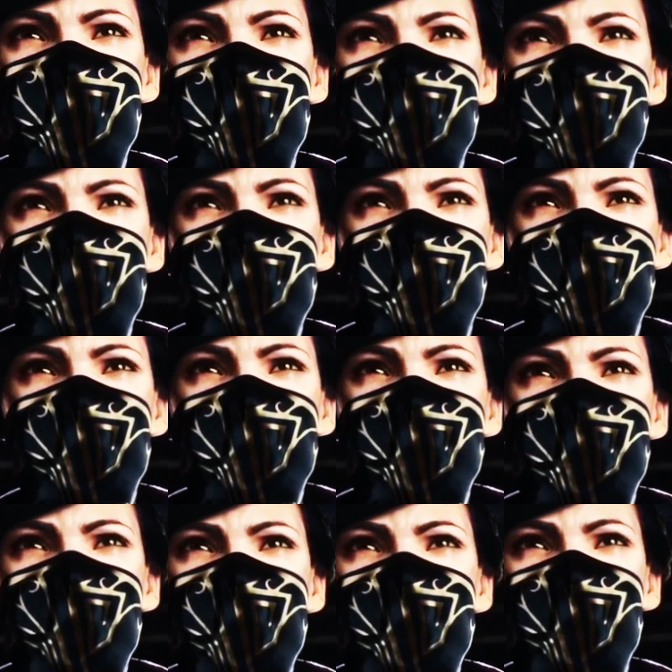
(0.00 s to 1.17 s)

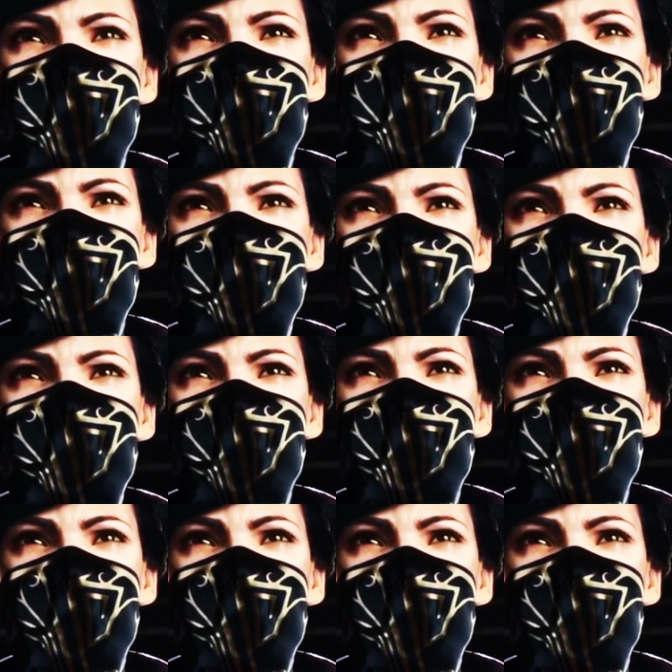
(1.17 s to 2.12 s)
rest in peace, Gwent.